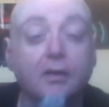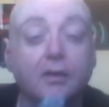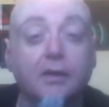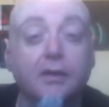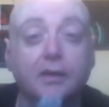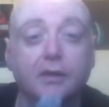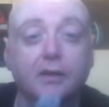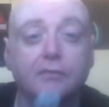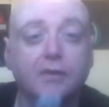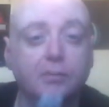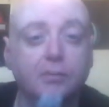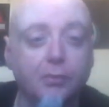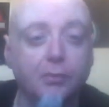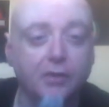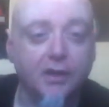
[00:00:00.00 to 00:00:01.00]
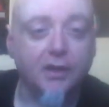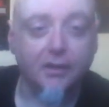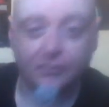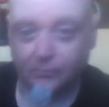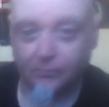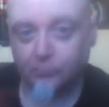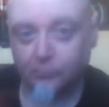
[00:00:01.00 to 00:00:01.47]
on Facebook, and
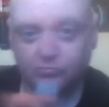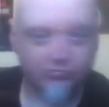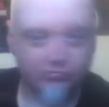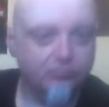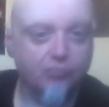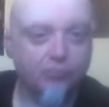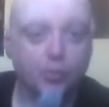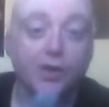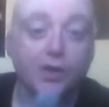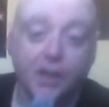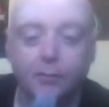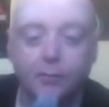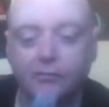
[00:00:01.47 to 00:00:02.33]
it's Fred Hammer